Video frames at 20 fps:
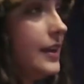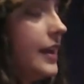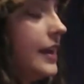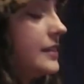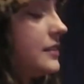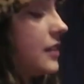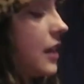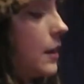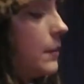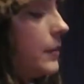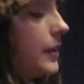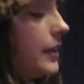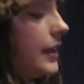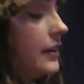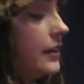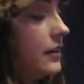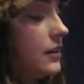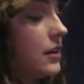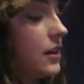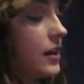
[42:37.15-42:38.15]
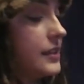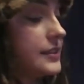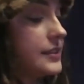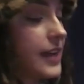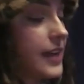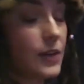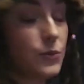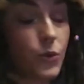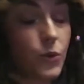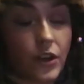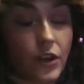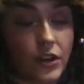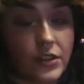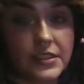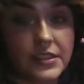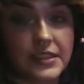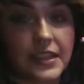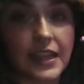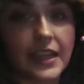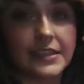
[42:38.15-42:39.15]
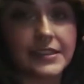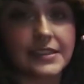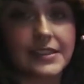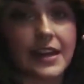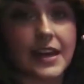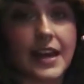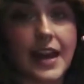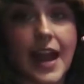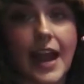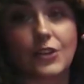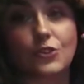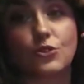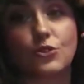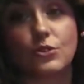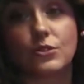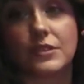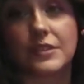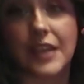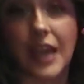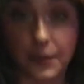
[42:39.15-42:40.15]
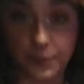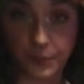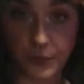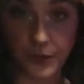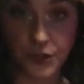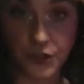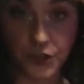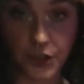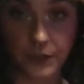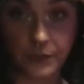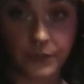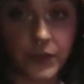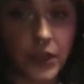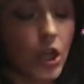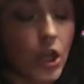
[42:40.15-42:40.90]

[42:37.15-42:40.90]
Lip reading: It's coming in contact with our skin's natural temperature.